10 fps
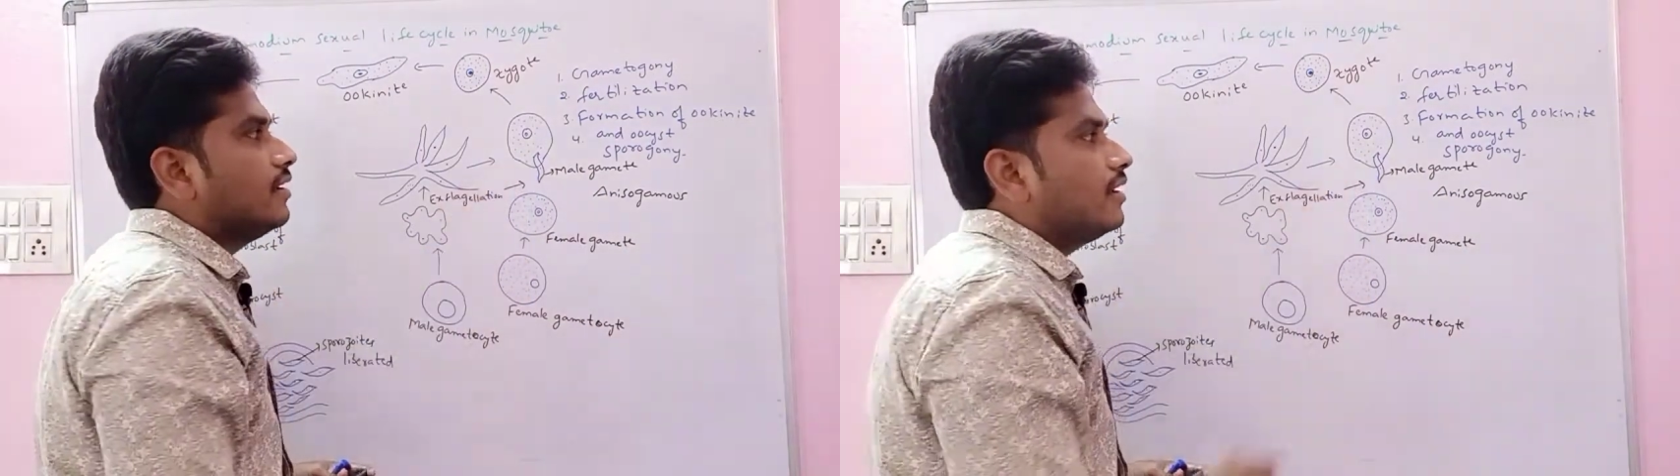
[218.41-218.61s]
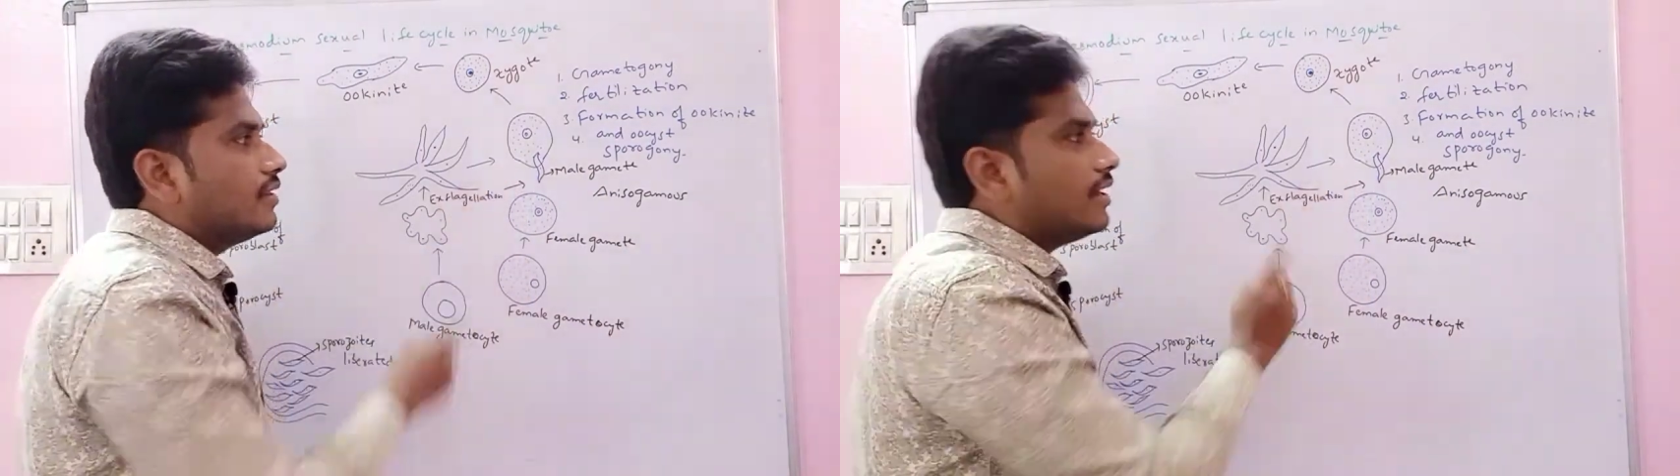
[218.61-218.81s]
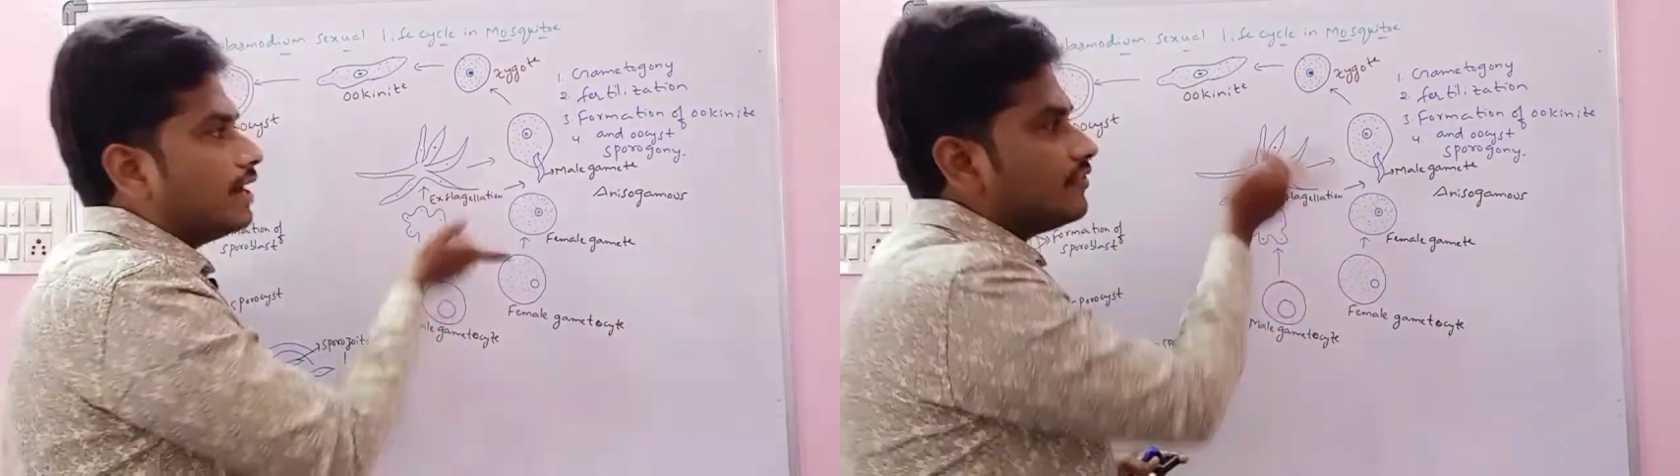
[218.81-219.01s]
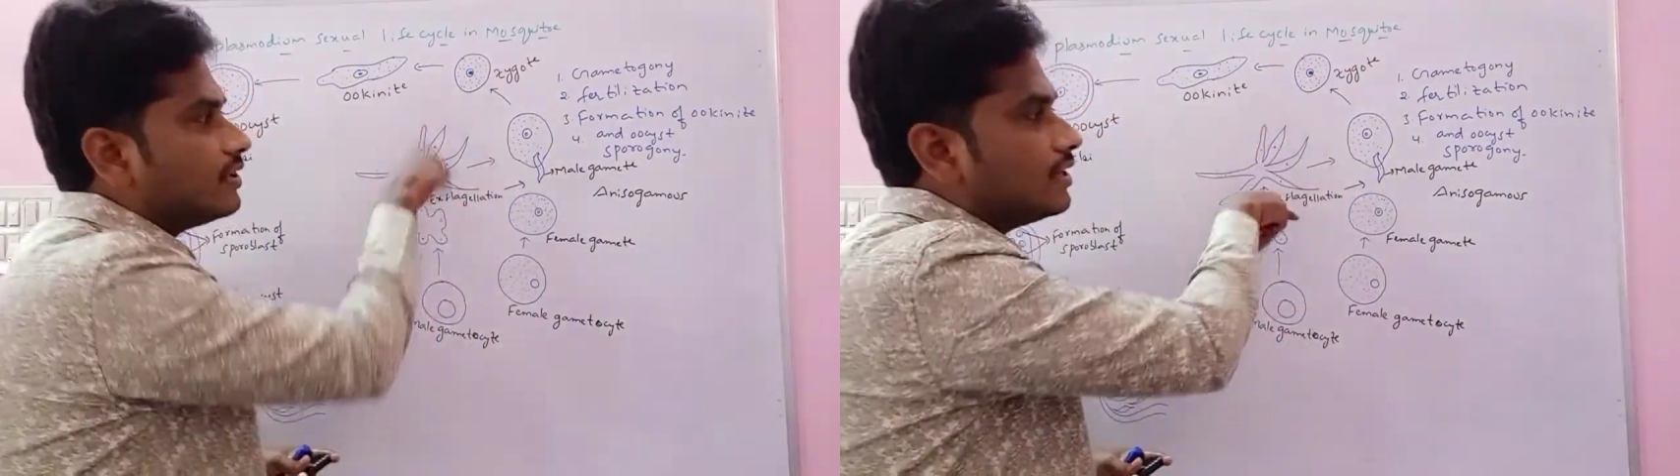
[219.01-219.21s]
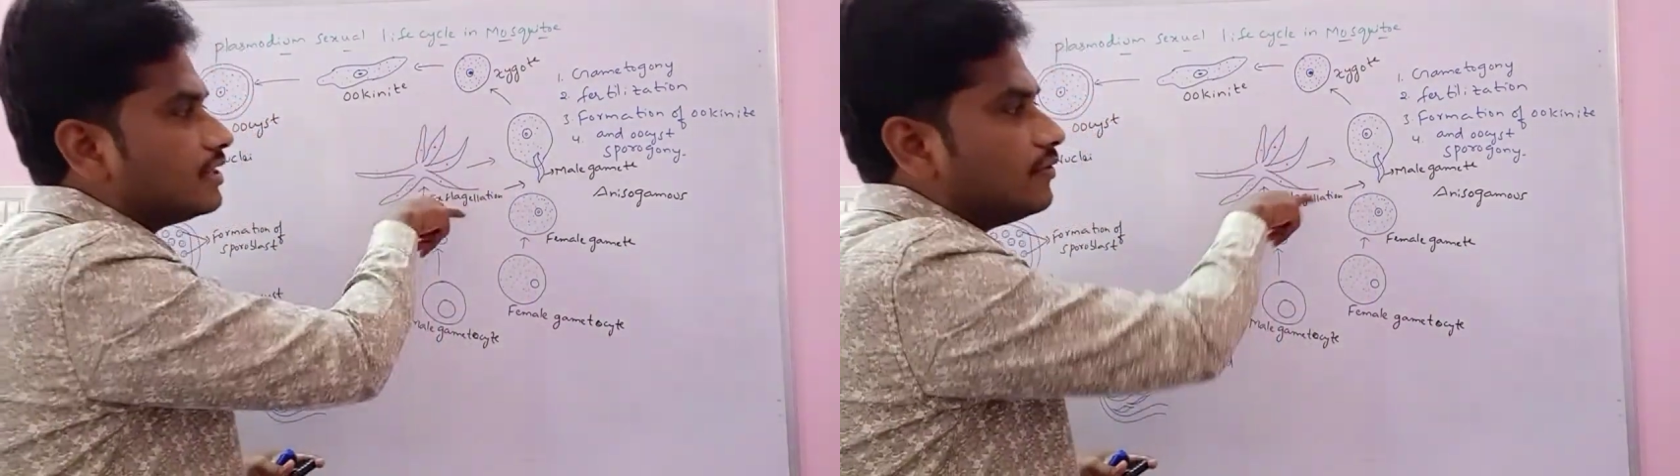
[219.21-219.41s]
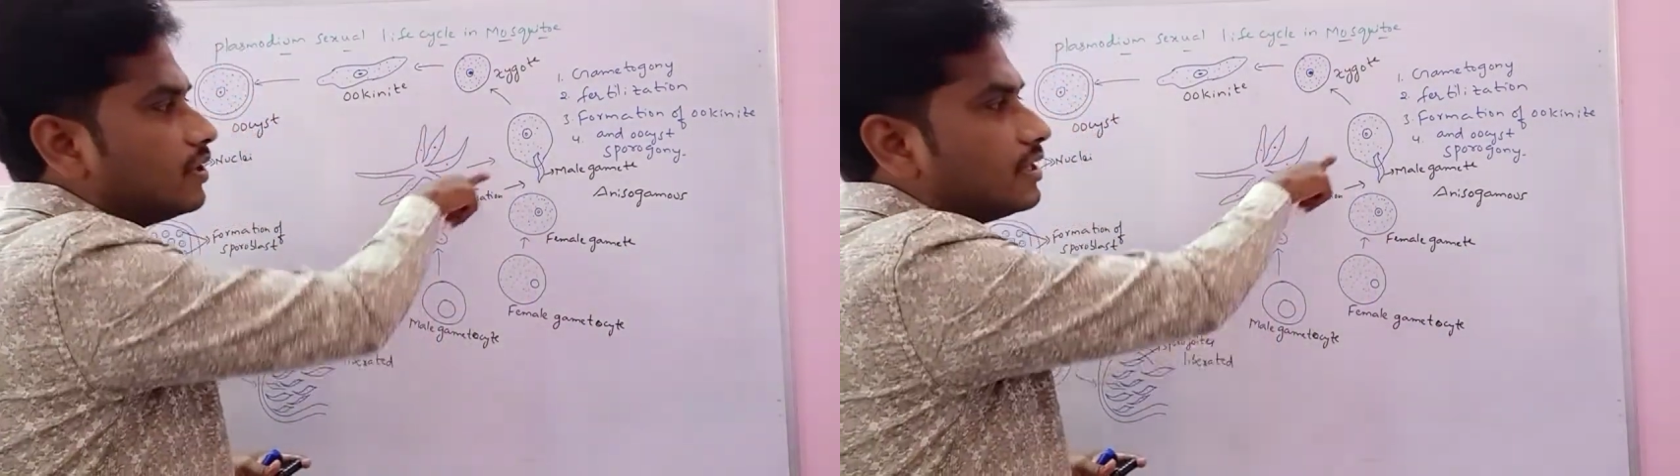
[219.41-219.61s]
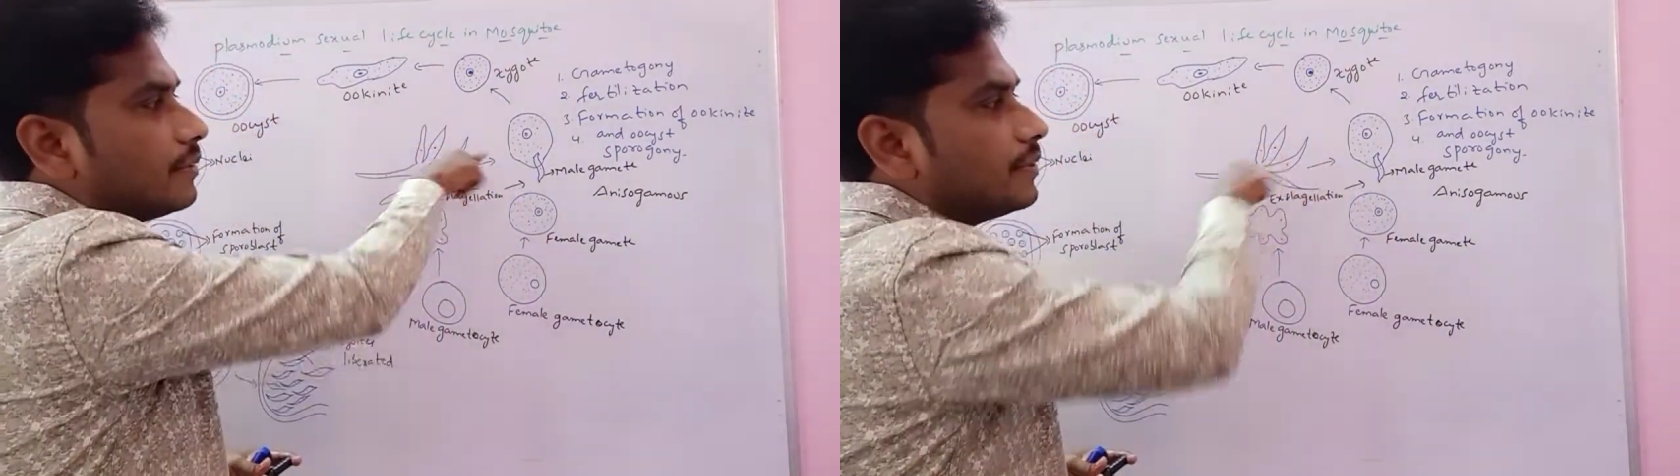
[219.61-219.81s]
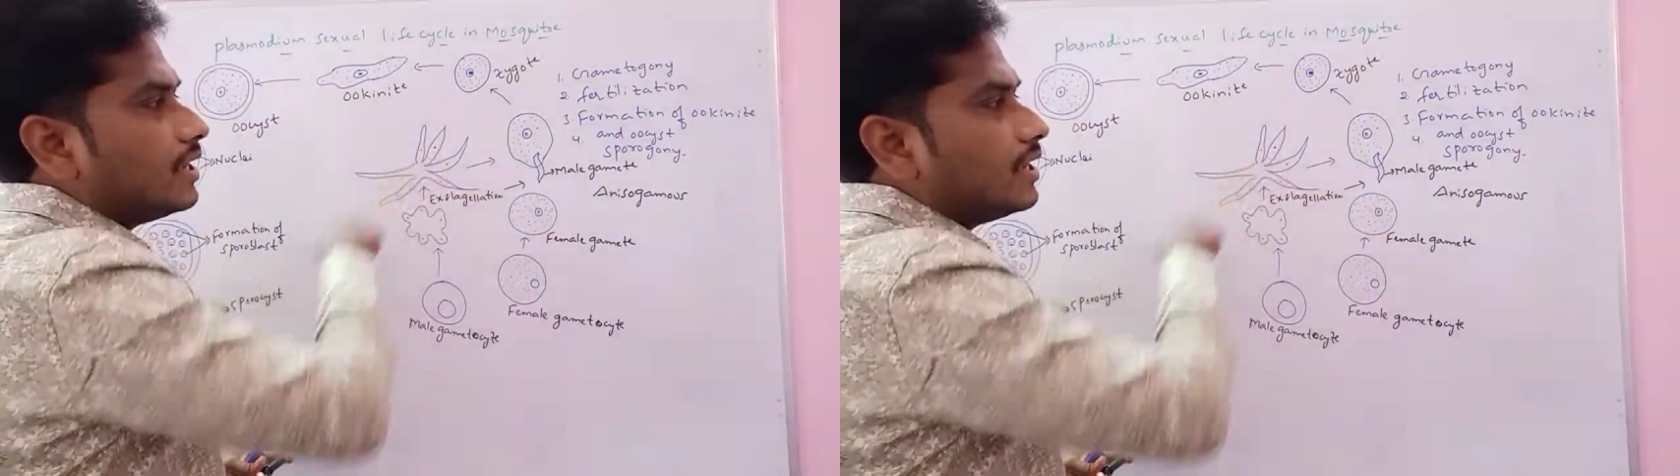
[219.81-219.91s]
Then after that thing, what is happening?